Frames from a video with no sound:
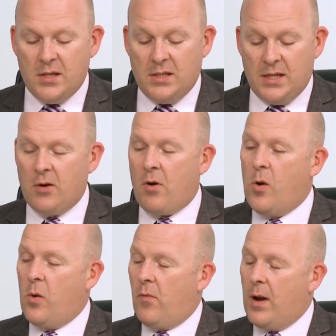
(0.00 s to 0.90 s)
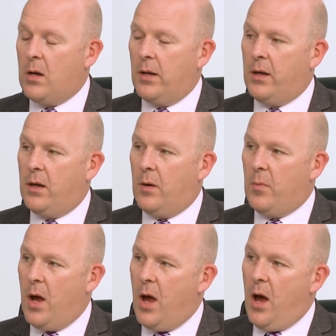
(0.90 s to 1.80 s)
zero rental income?
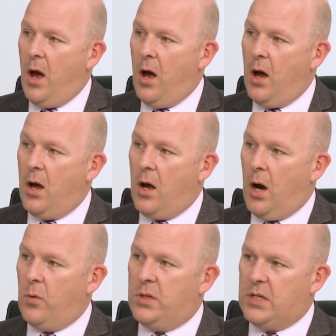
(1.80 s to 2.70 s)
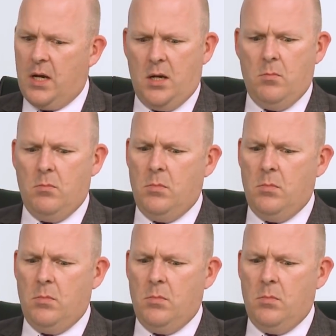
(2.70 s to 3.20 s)
I would say